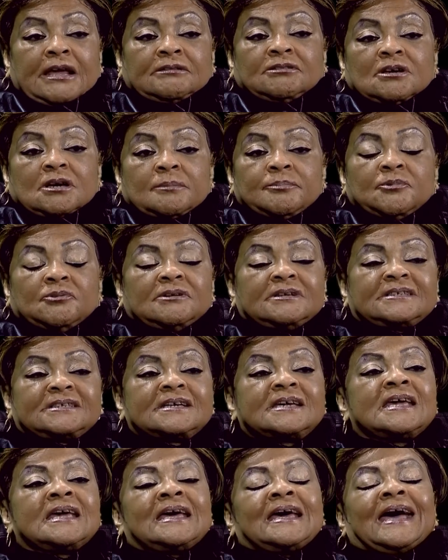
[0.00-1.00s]
the
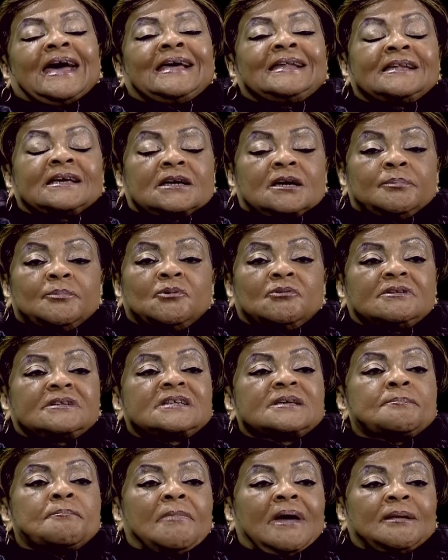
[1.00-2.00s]
community, and the
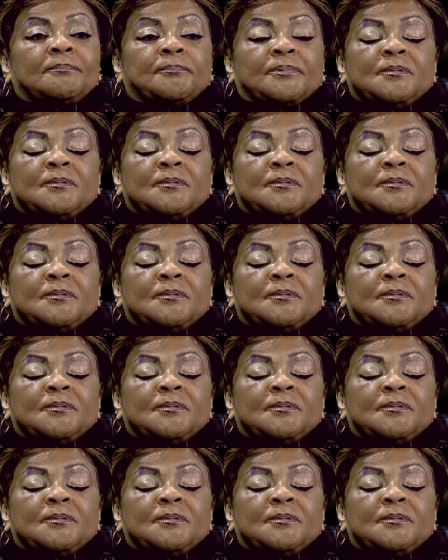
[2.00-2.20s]
community might